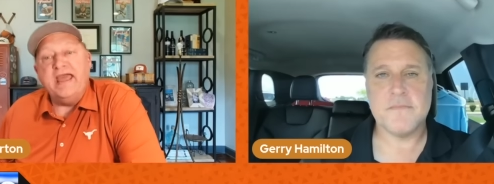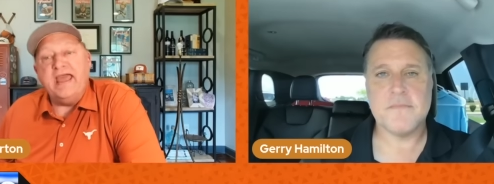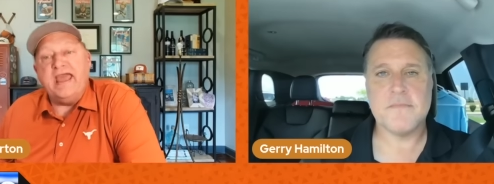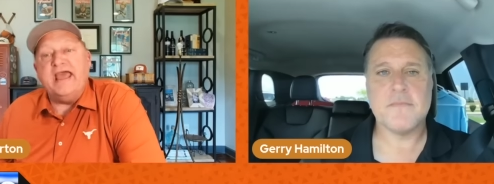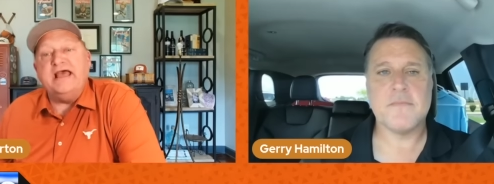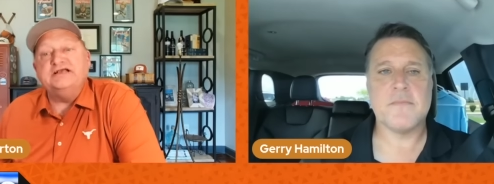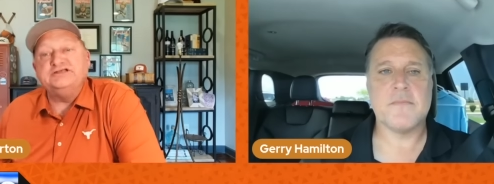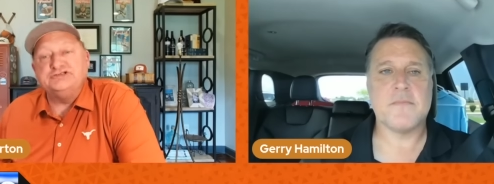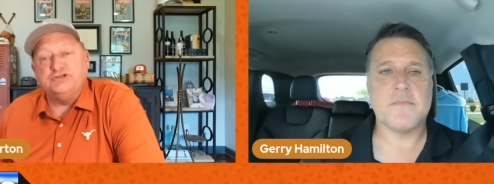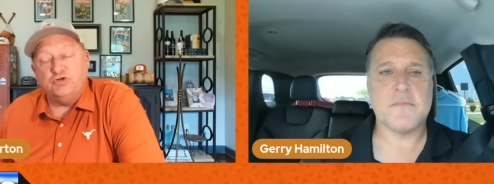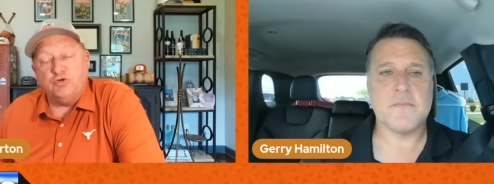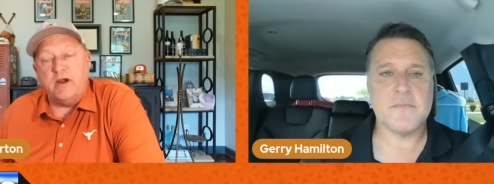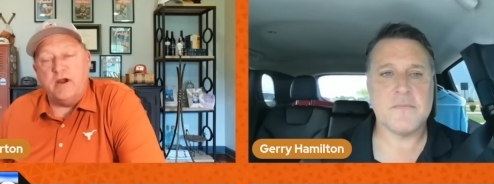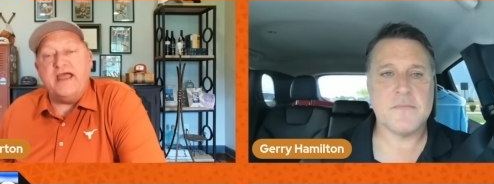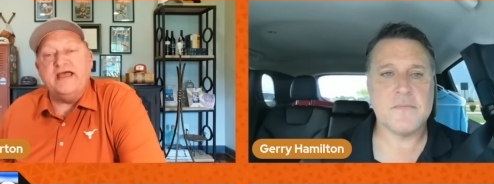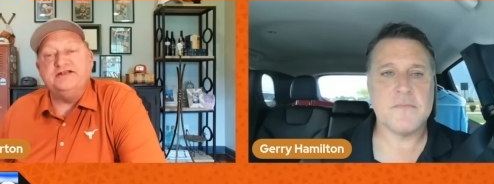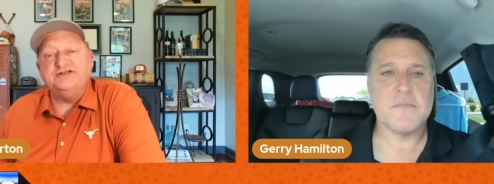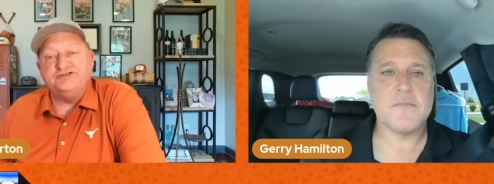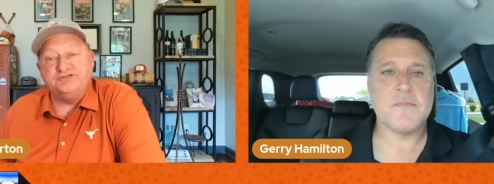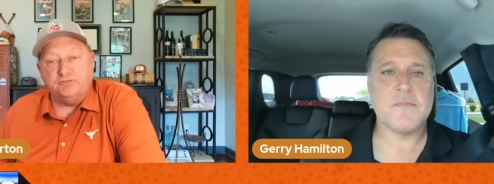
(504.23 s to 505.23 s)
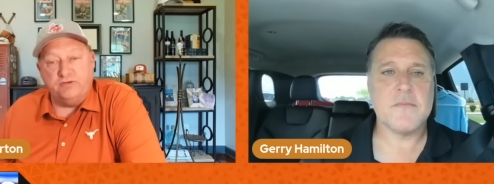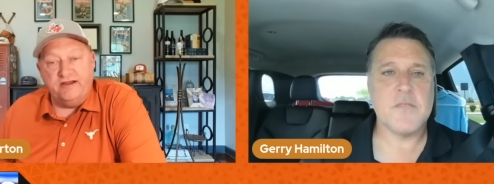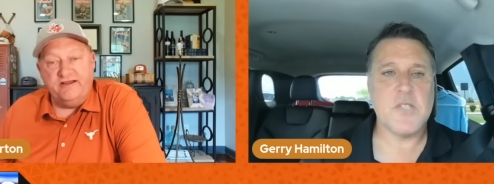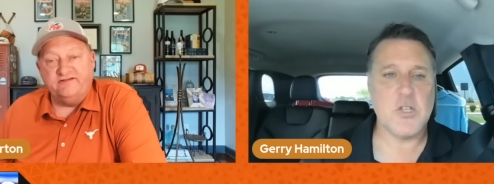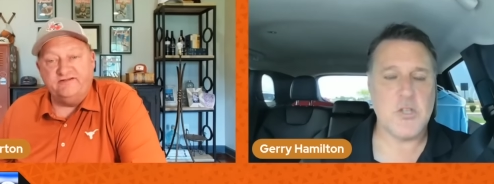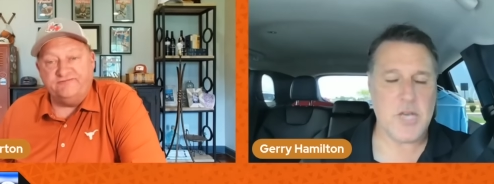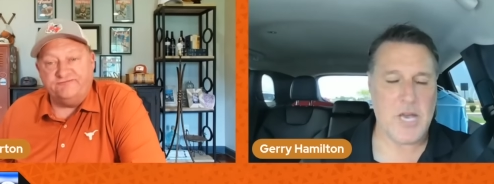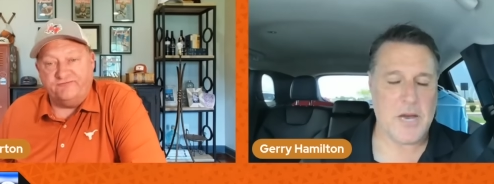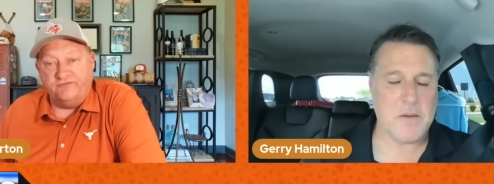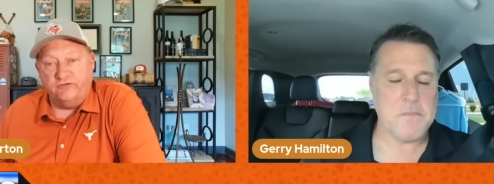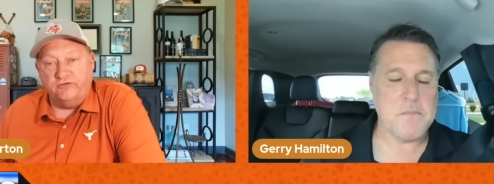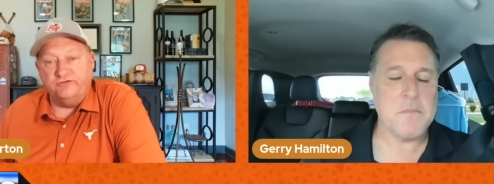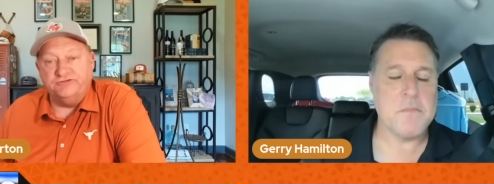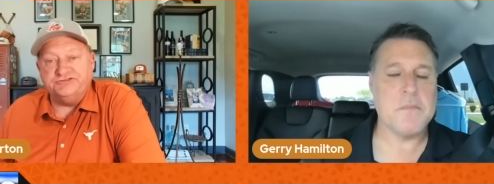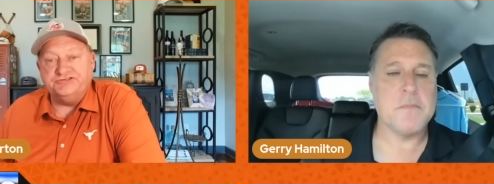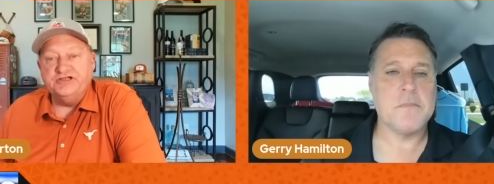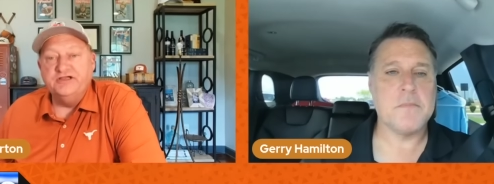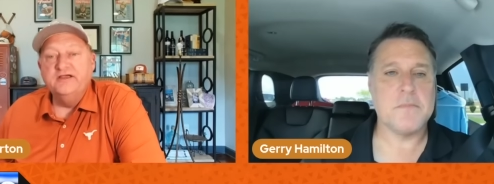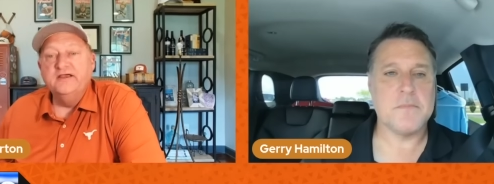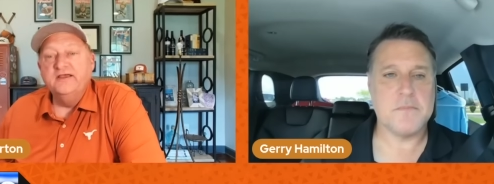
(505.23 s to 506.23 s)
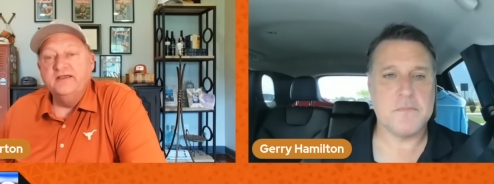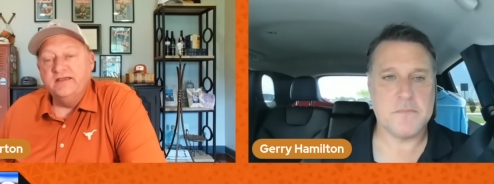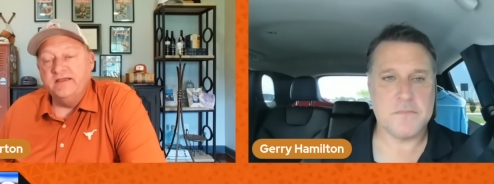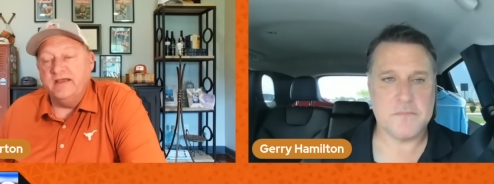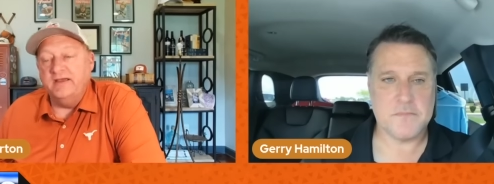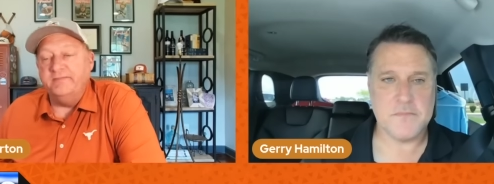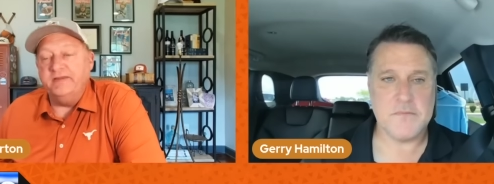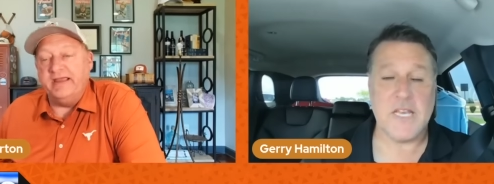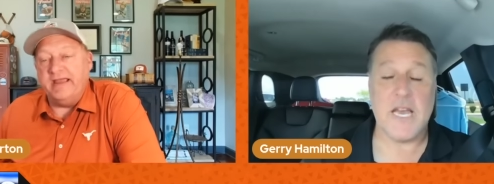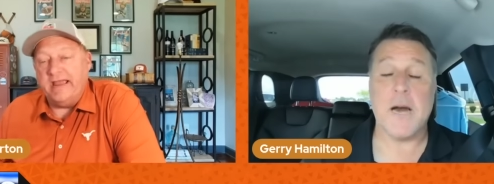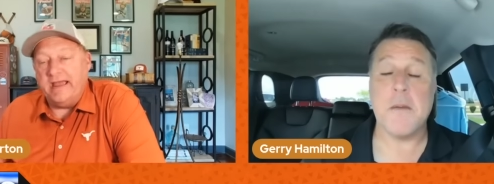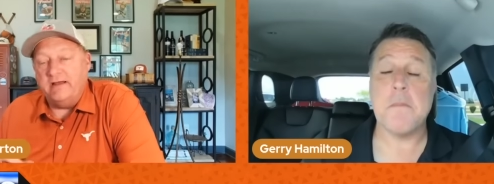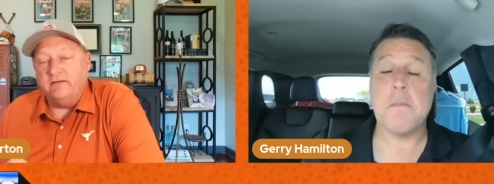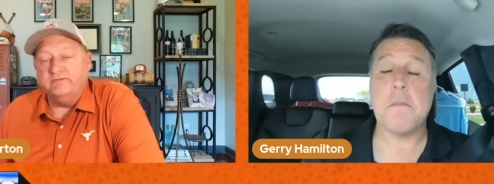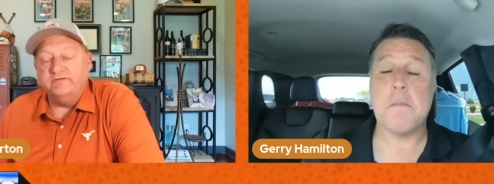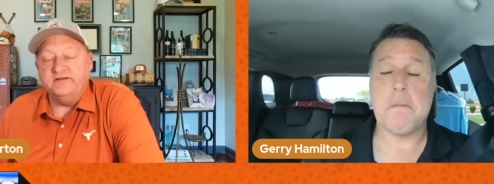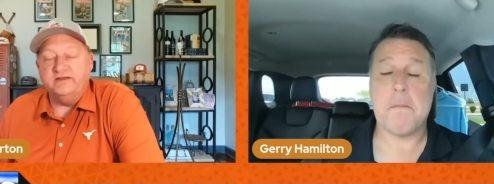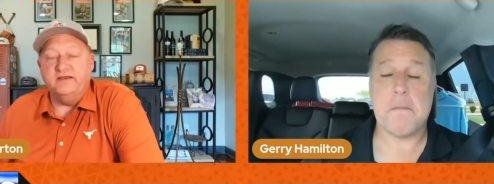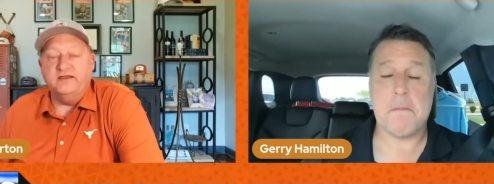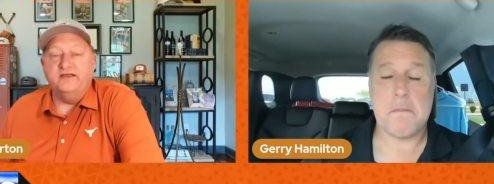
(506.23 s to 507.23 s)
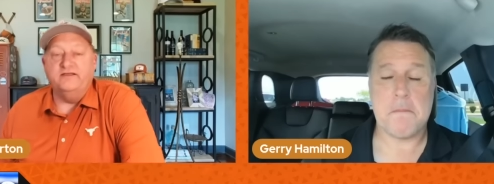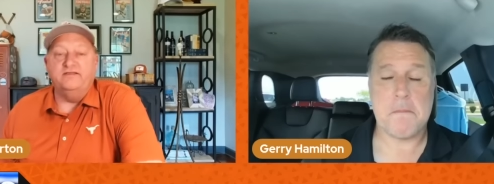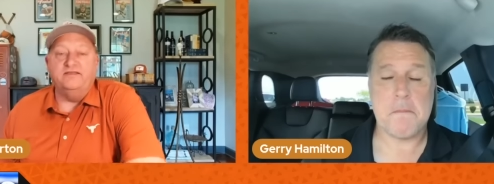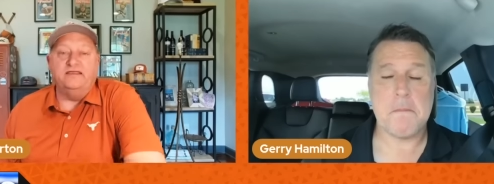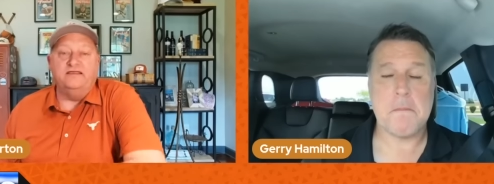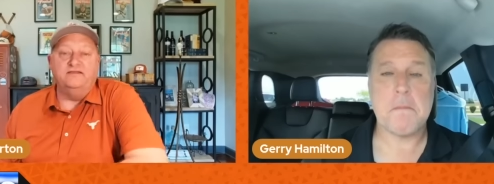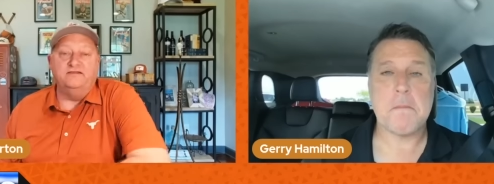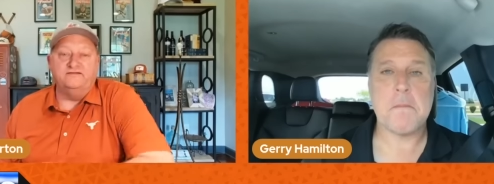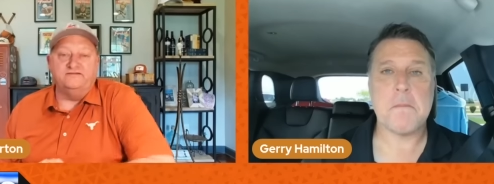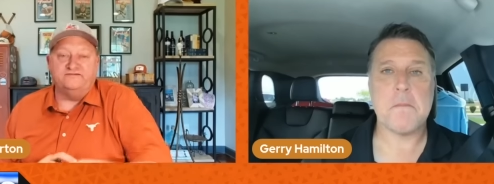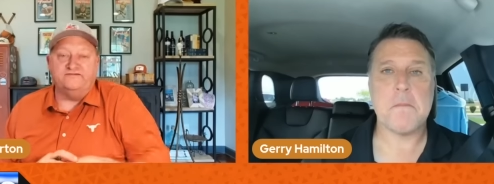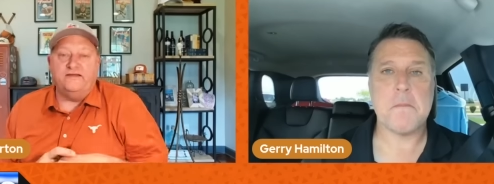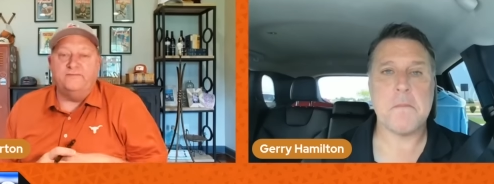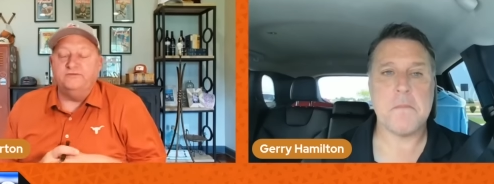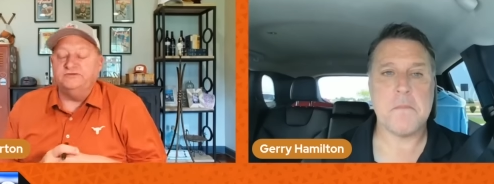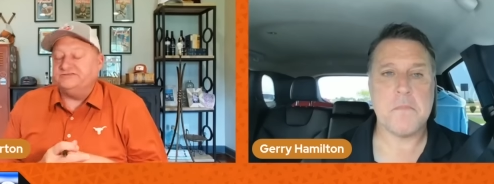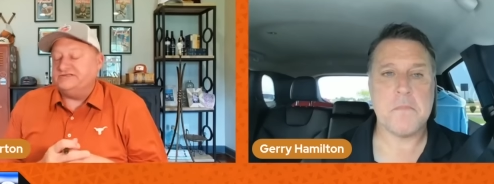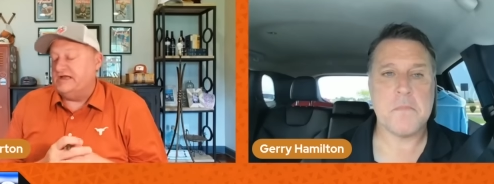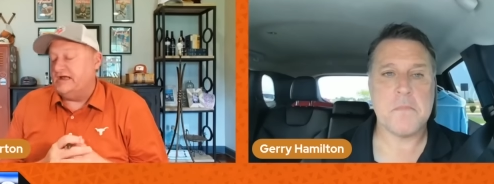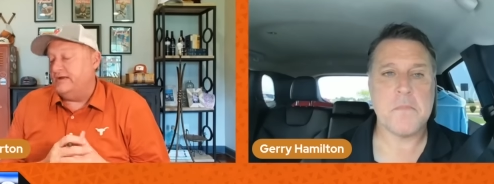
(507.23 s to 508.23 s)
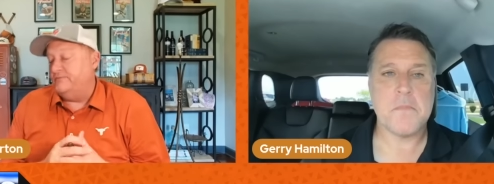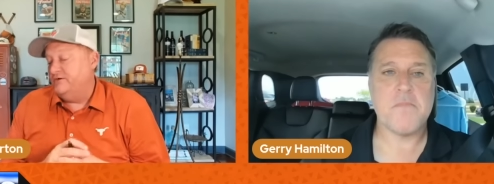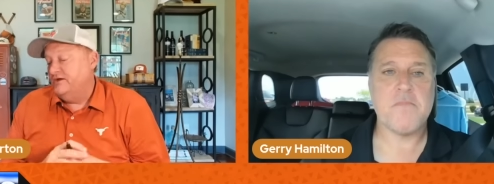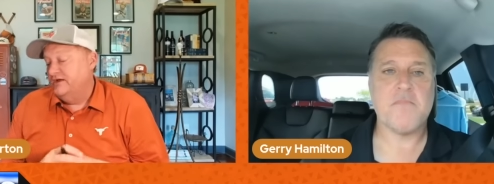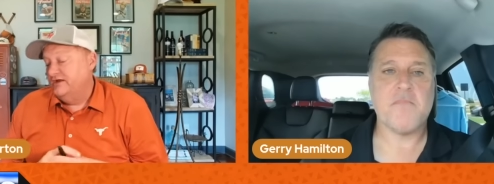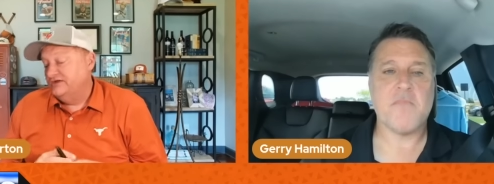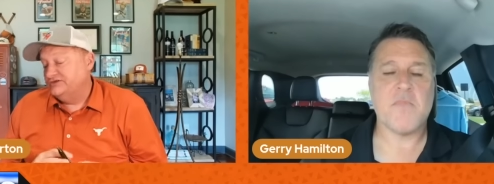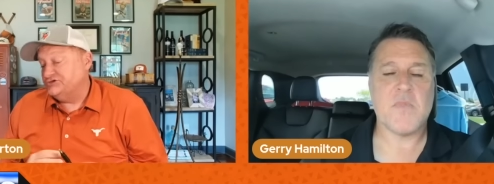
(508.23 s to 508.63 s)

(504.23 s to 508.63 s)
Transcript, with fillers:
Speaker 1: as grad transfers yep. coming yep. out uh, in the summertime.